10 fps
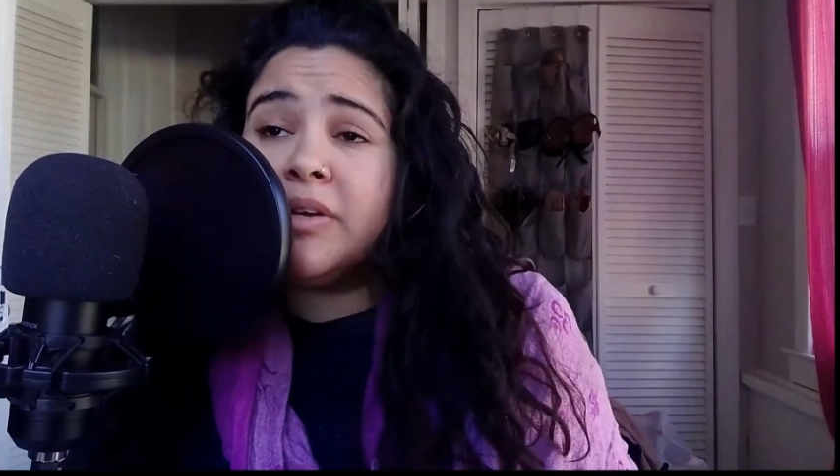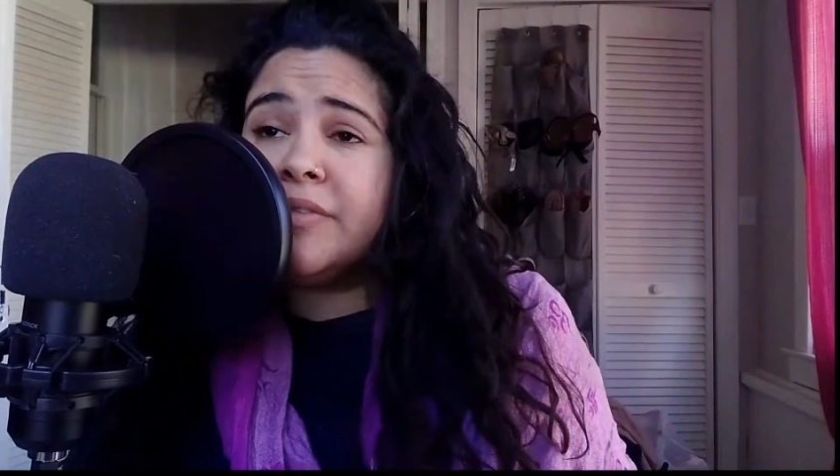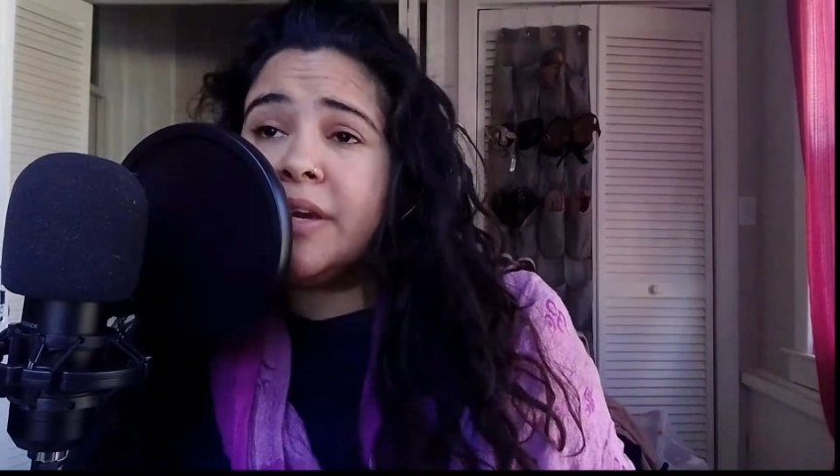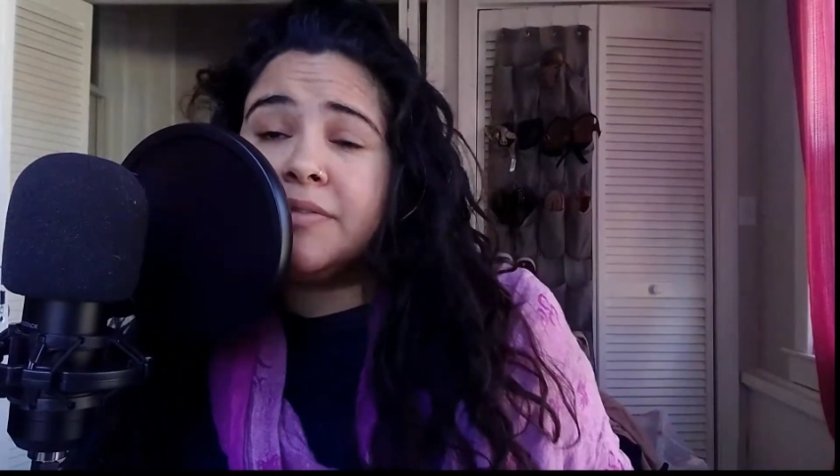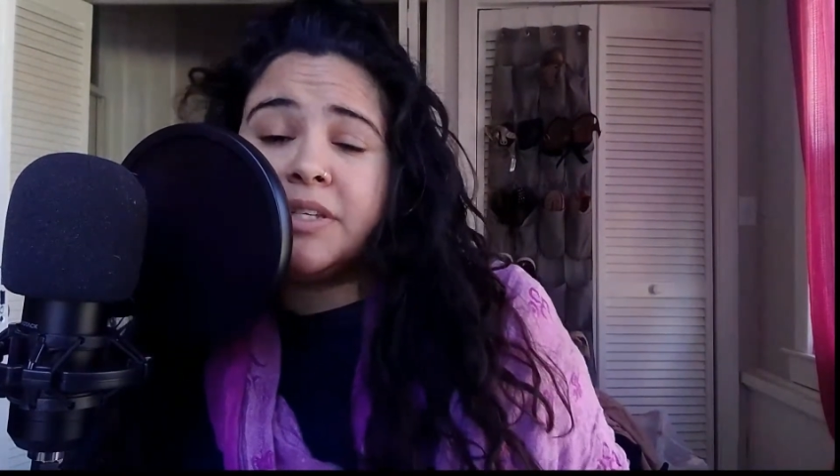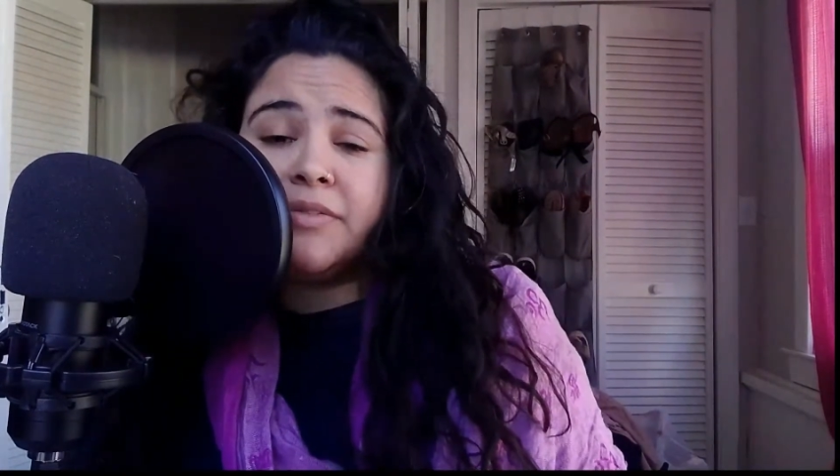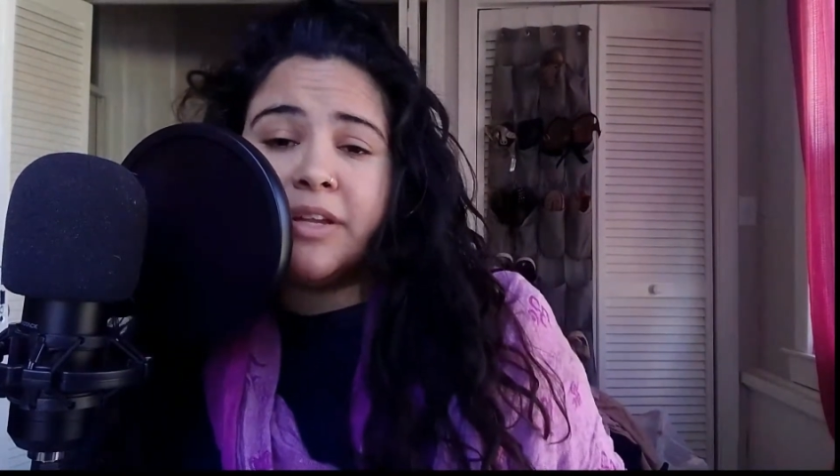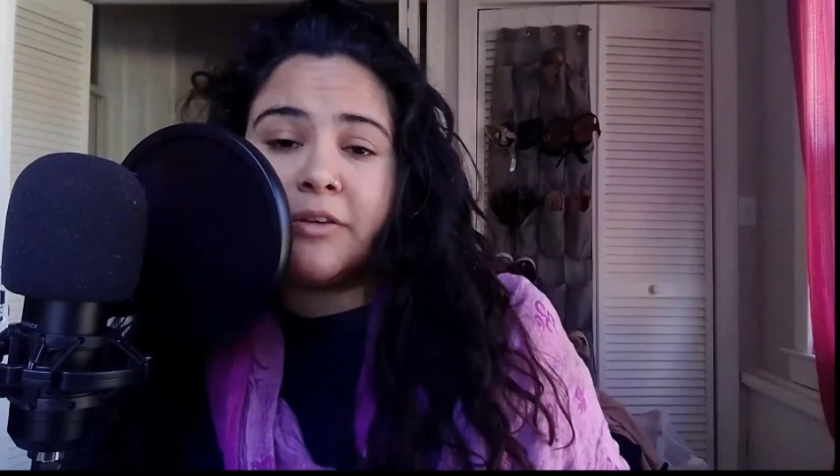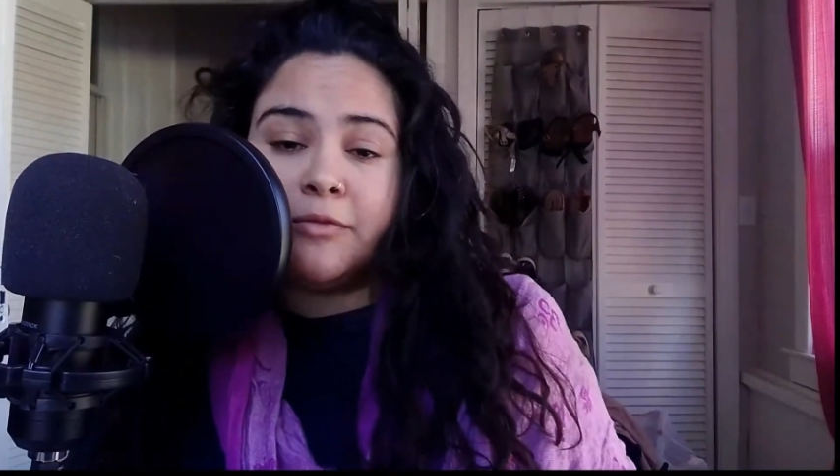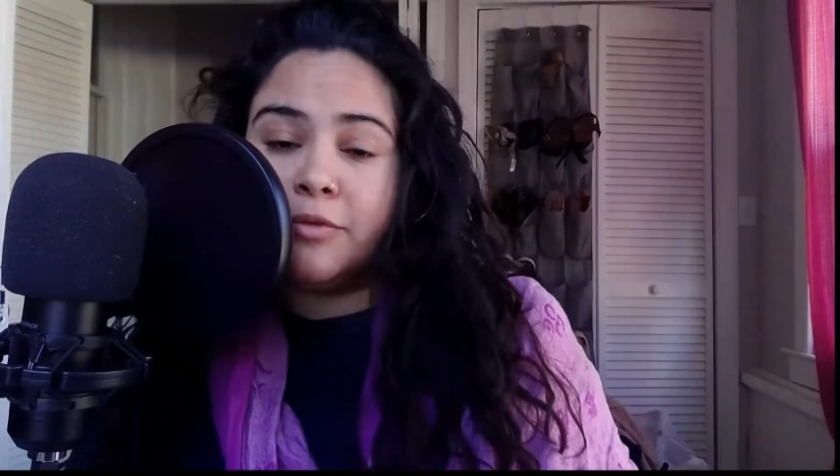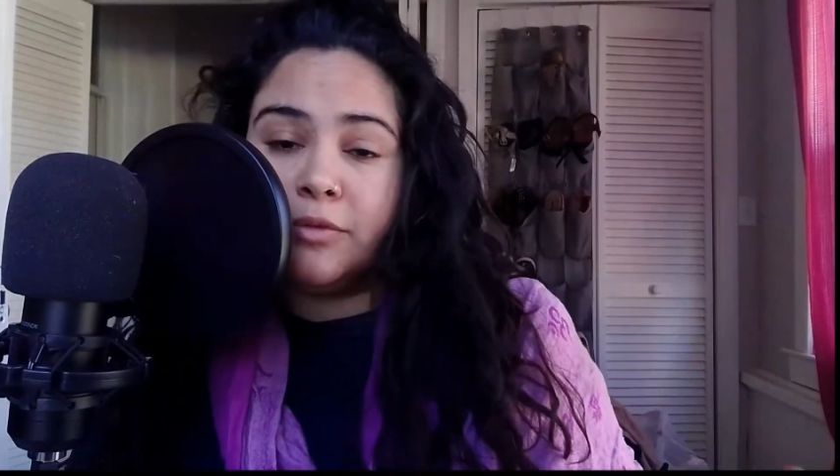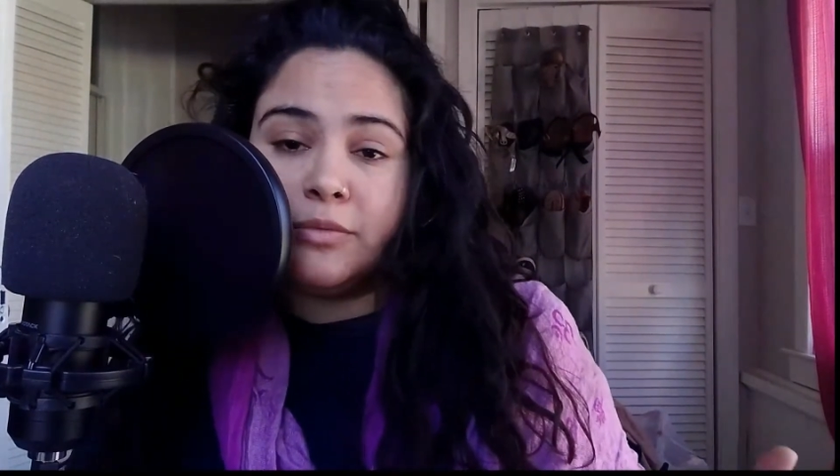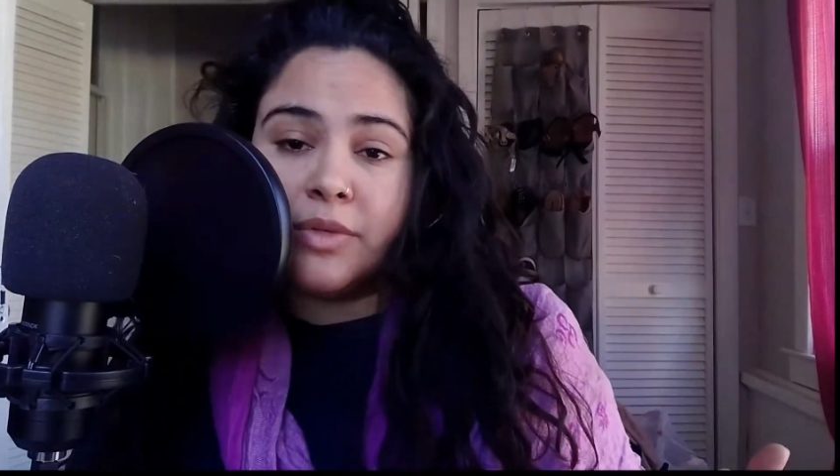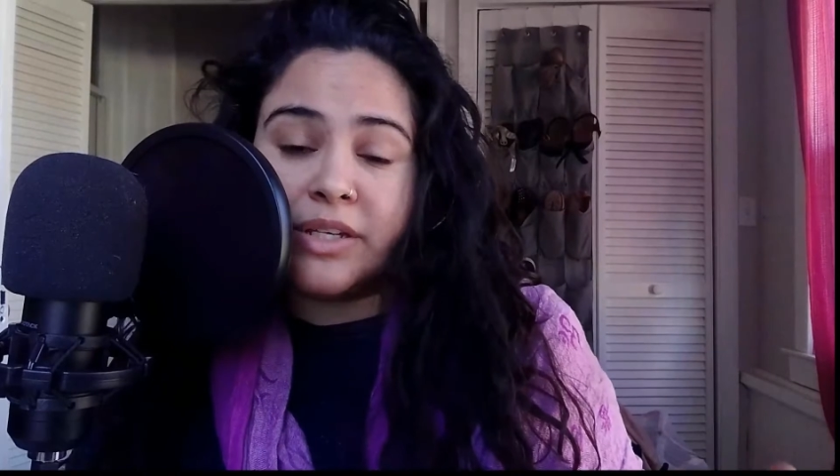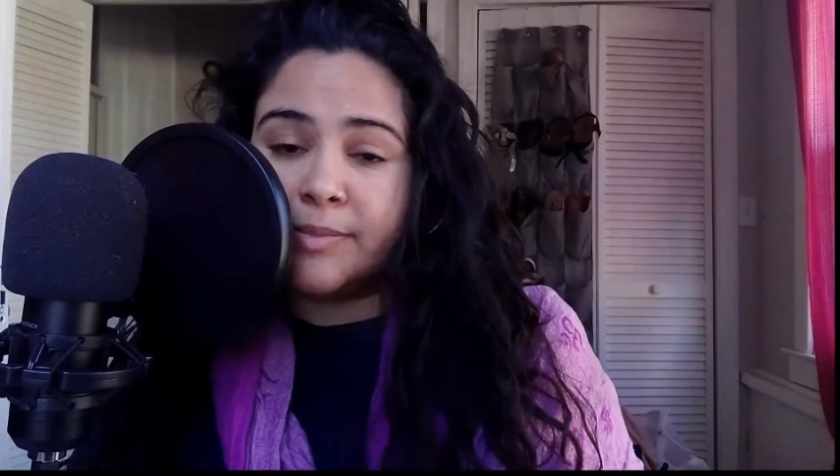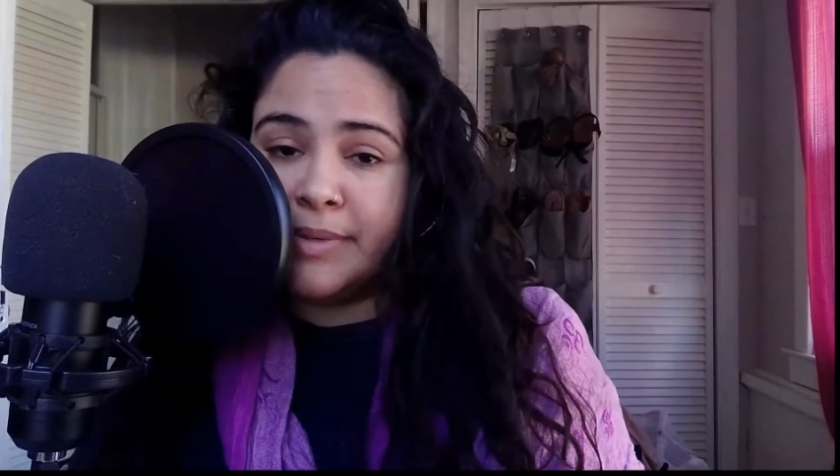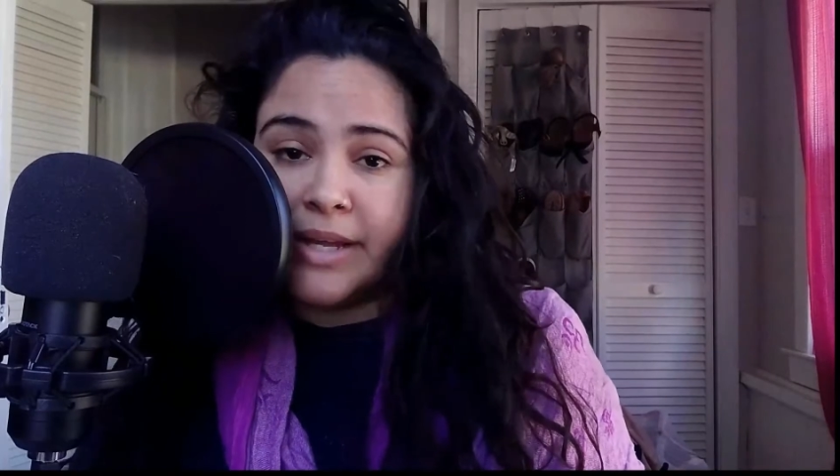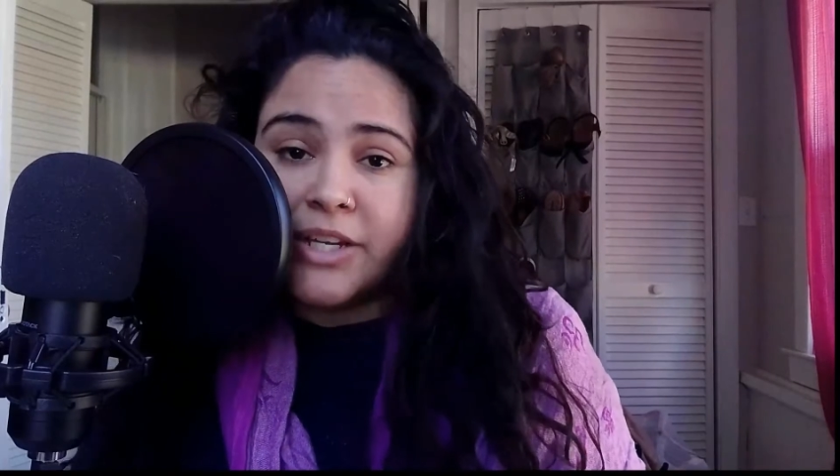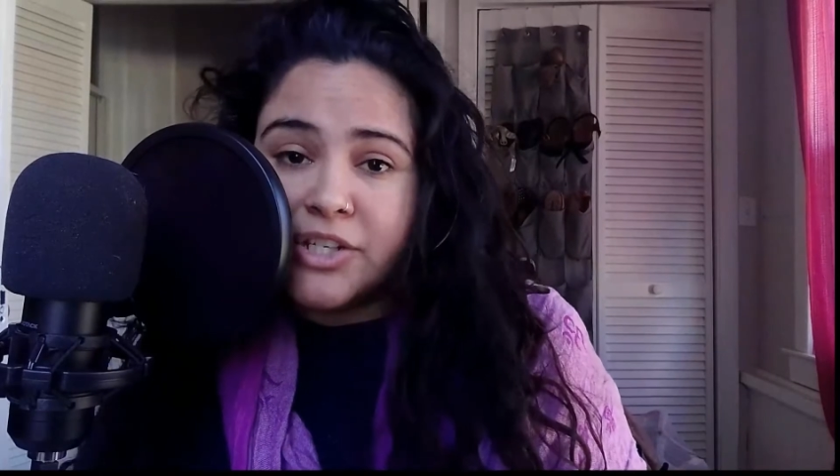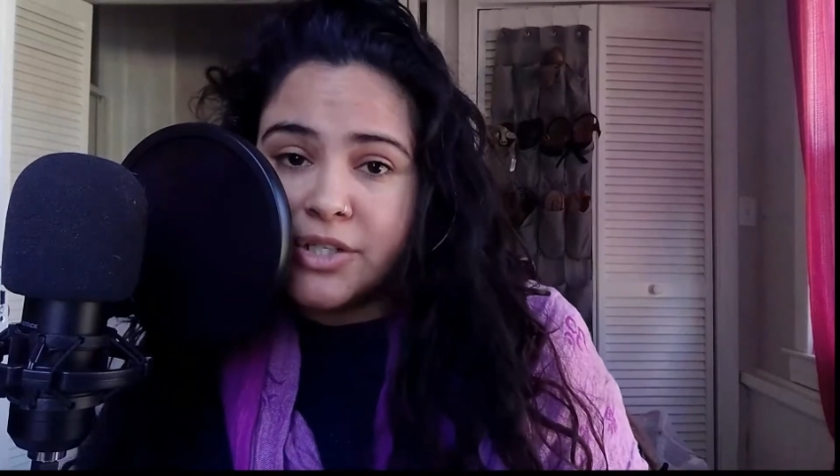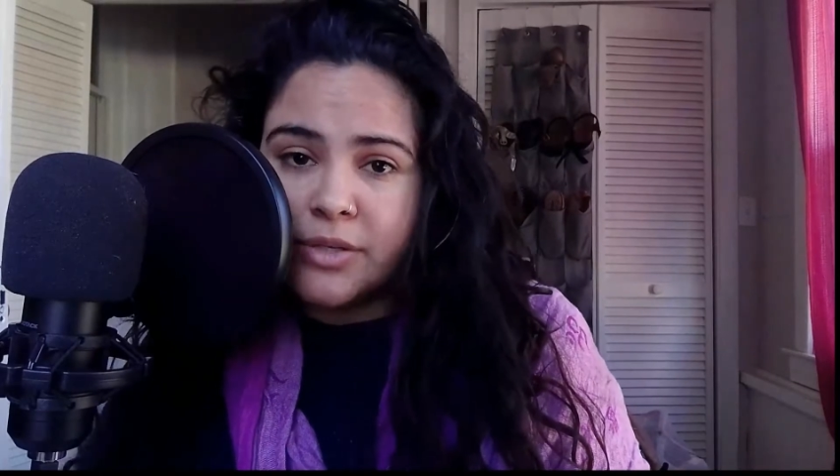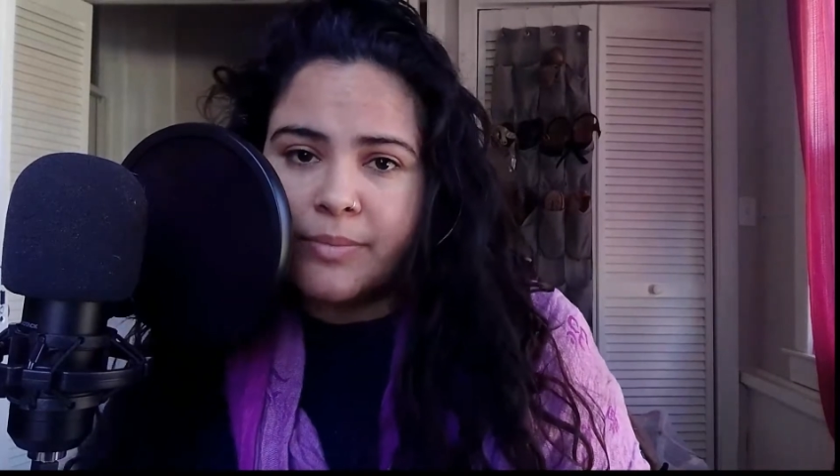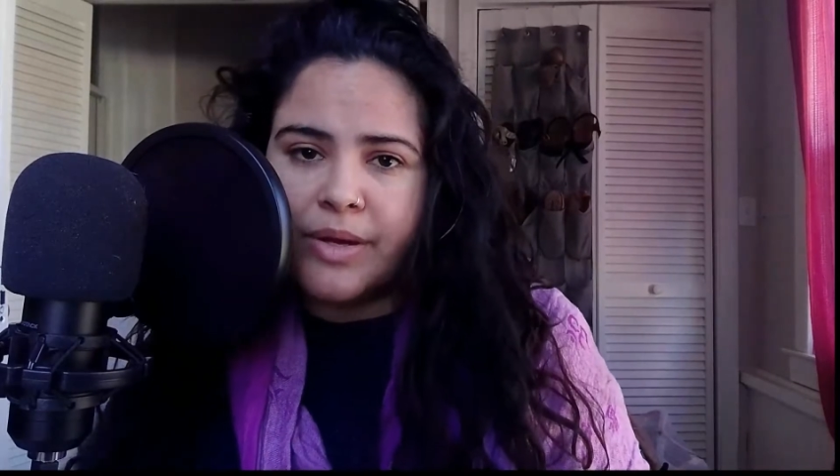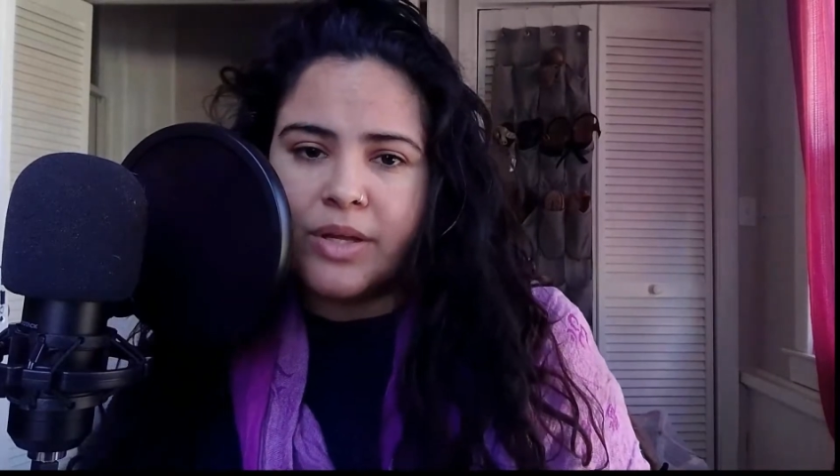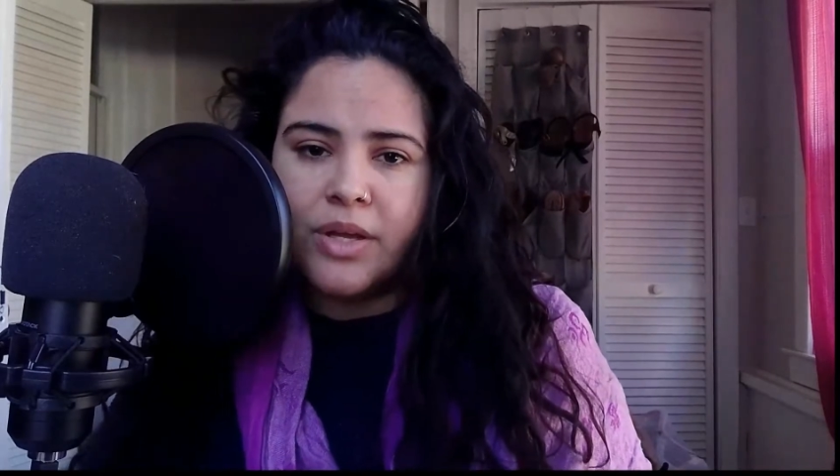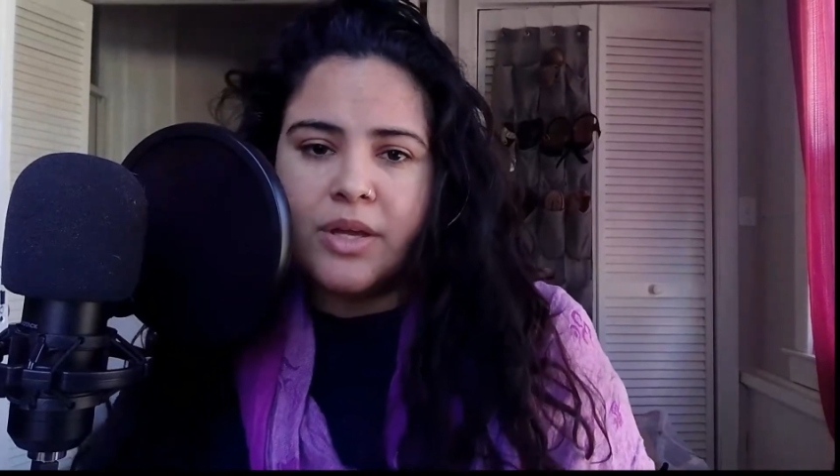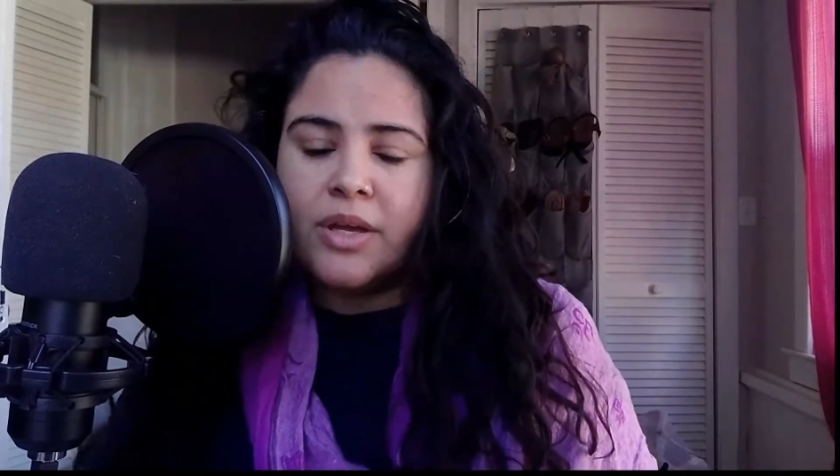don't even have to give like a full explanation, but